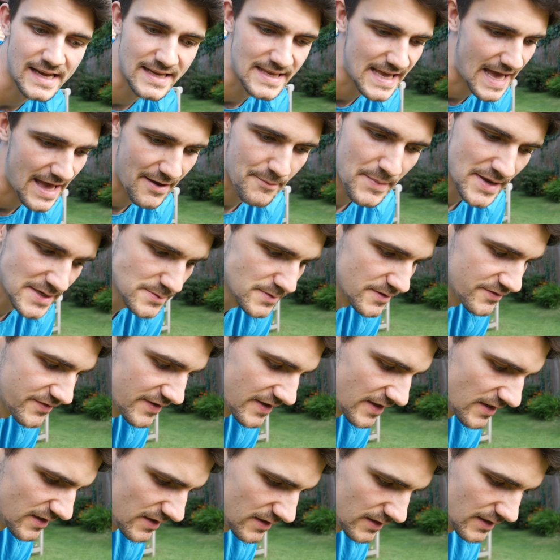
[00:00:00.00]
yeah, it makes me
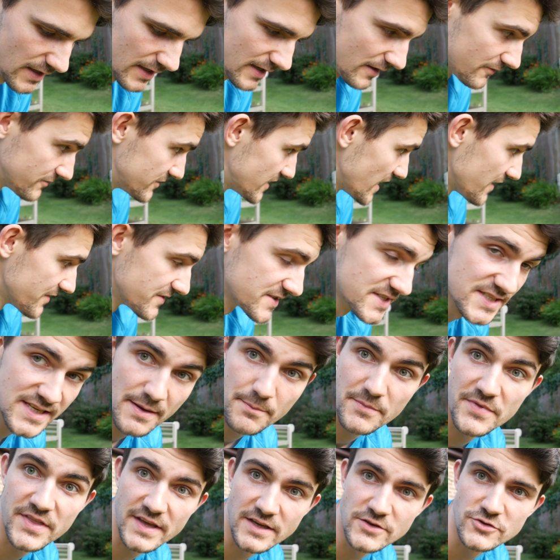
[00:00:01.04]
feel like I've done
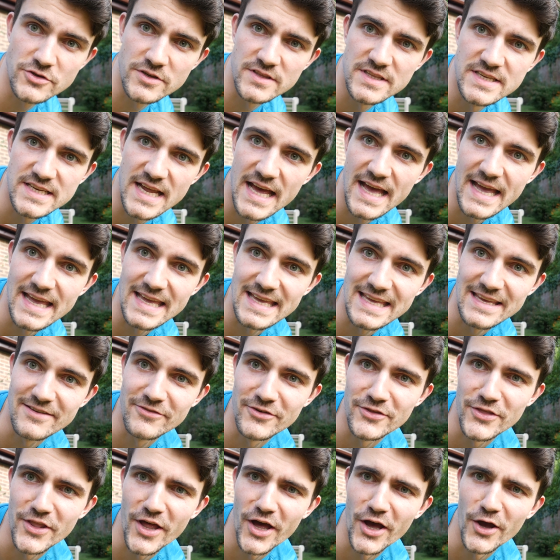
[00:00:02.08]
something during the day,
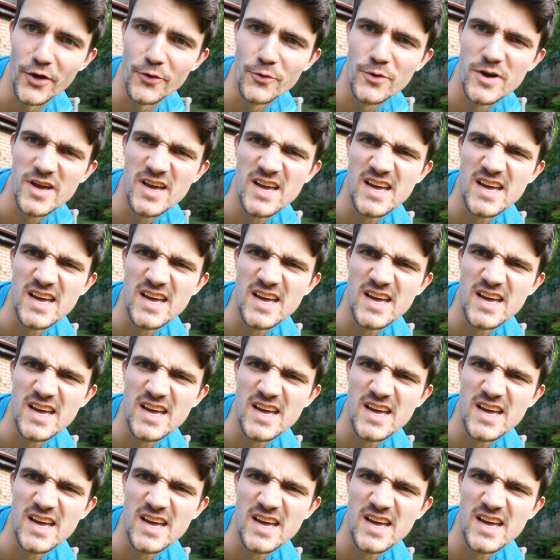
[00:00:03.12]
even though